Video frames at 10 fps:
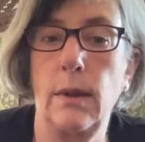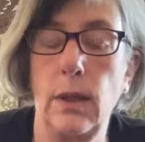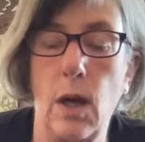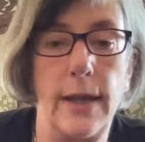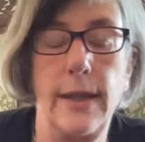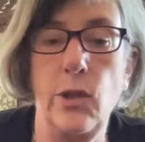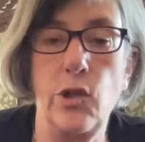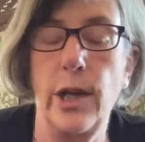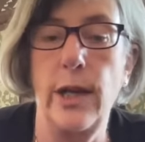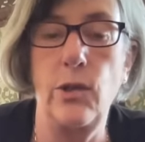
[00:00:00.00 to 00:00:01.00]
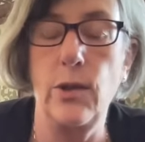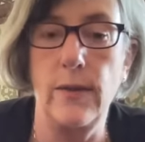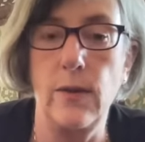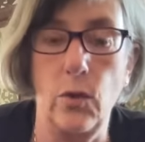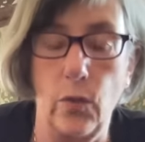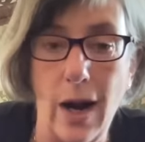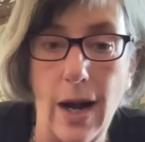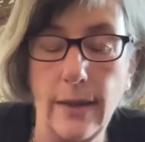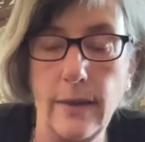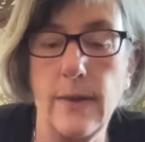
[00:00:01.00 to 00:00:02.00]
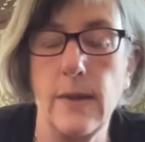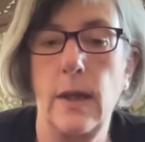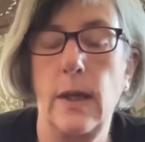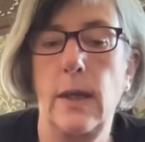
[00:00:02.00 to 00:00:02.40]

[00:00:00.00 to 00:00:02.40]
lightning changes, Uranus